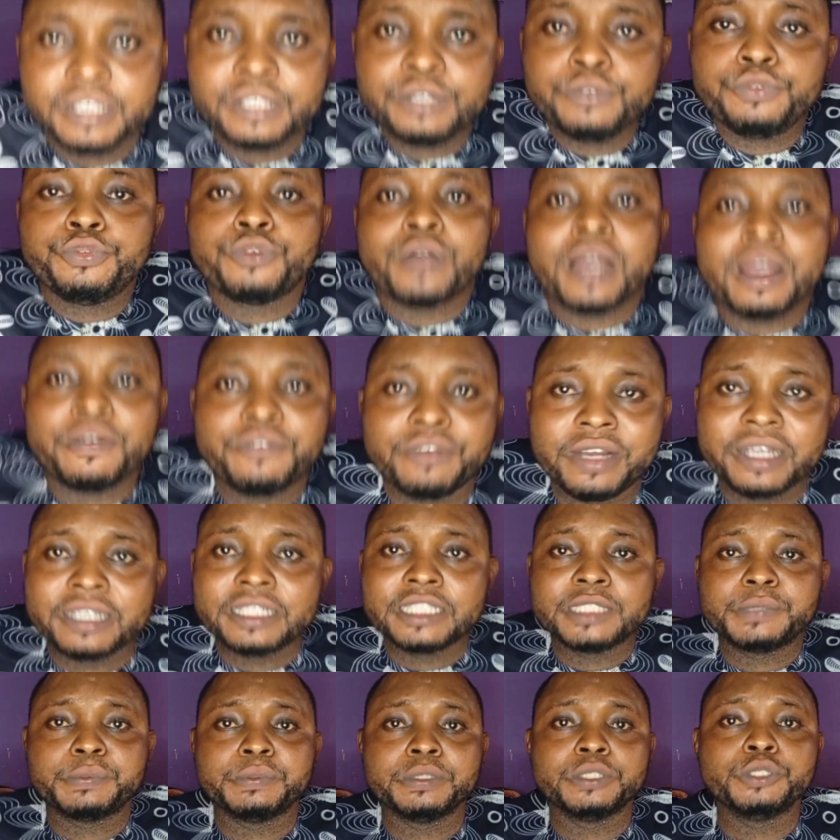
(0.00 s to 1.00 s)
If you have
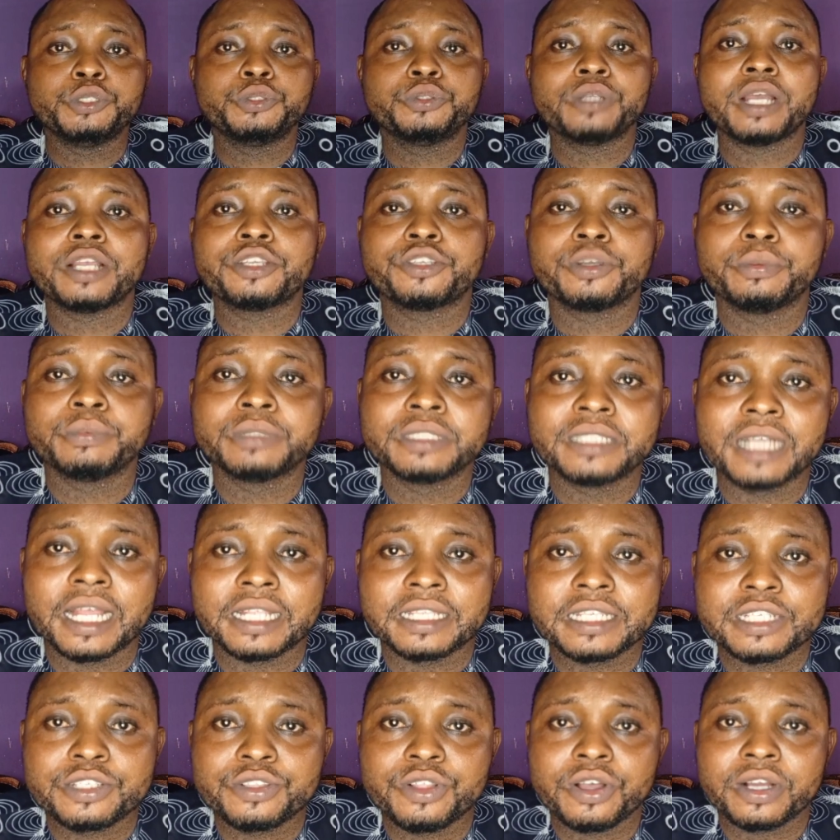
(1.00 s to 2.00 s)
any spiritual something
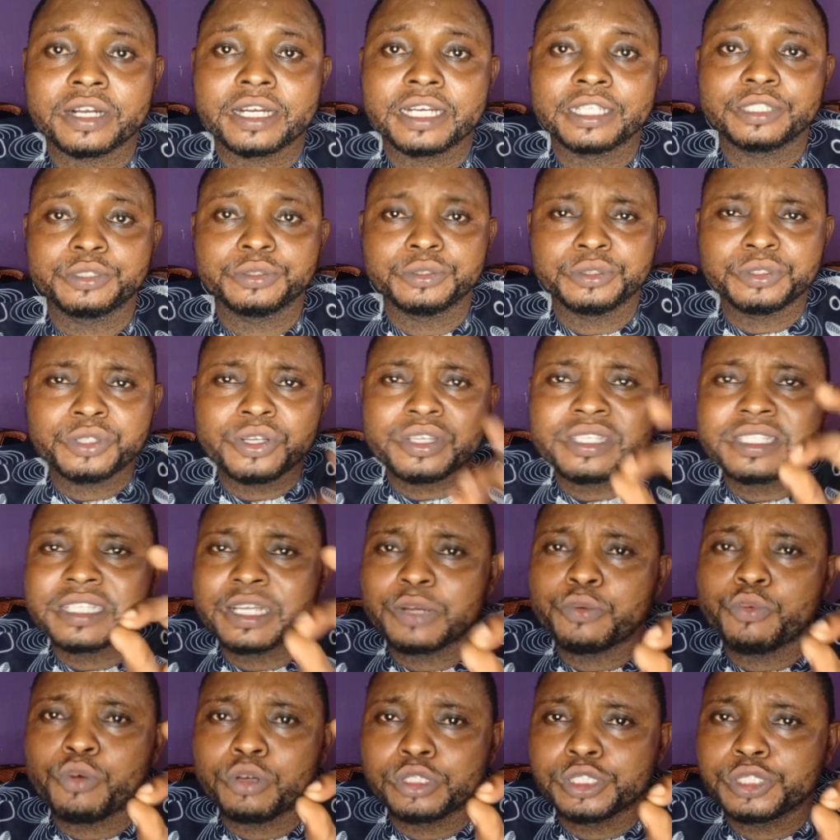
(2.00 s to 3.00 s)
that is not clear to you, just
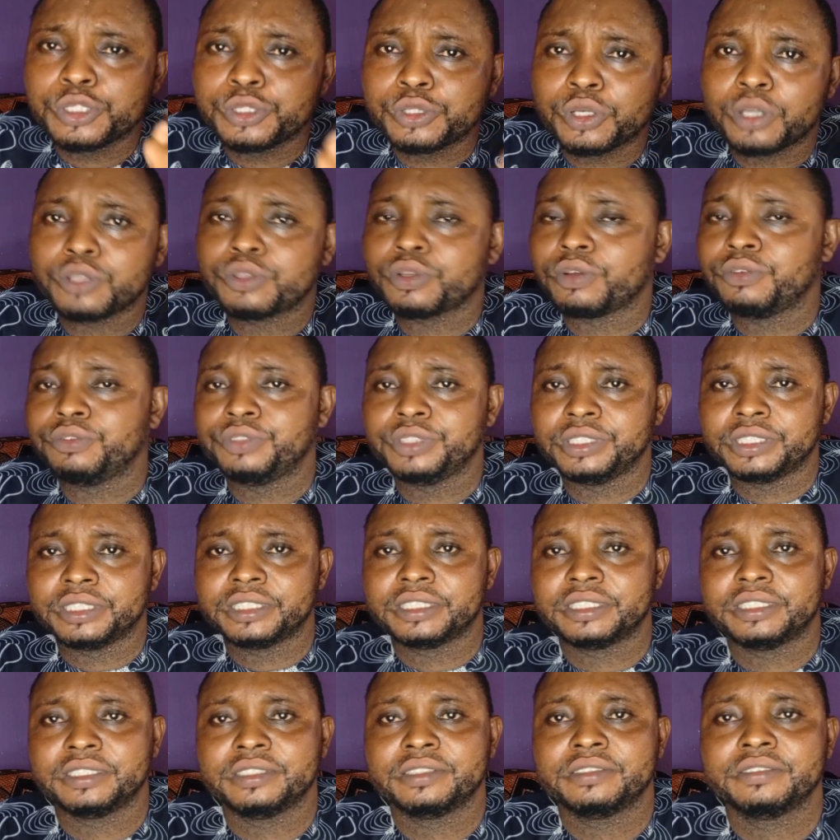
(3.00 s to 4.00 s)
take one shot of
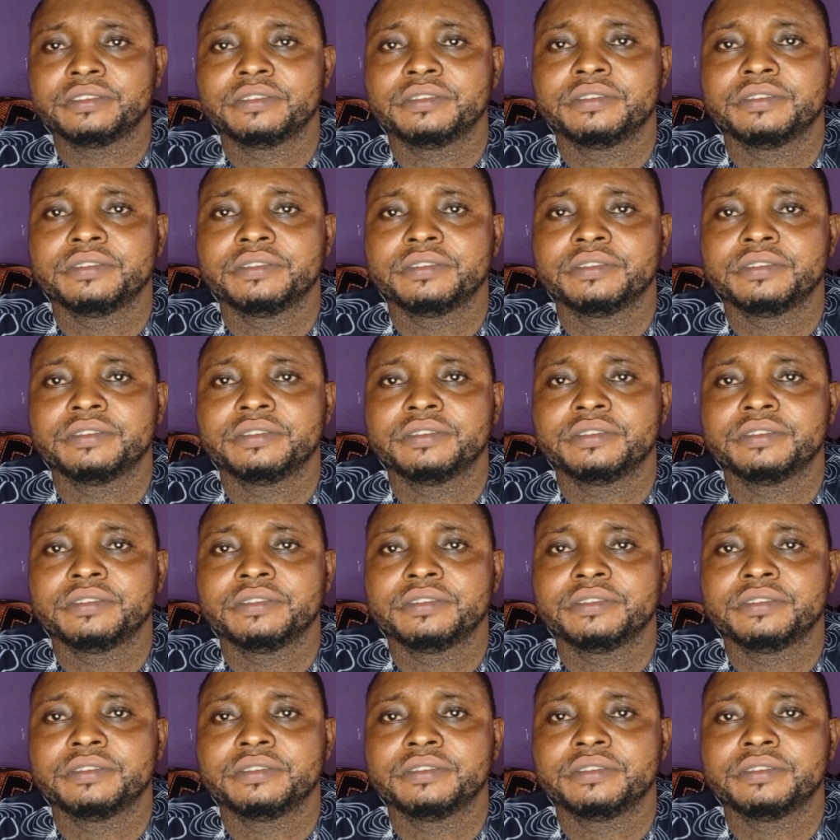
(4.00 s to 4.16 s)
it.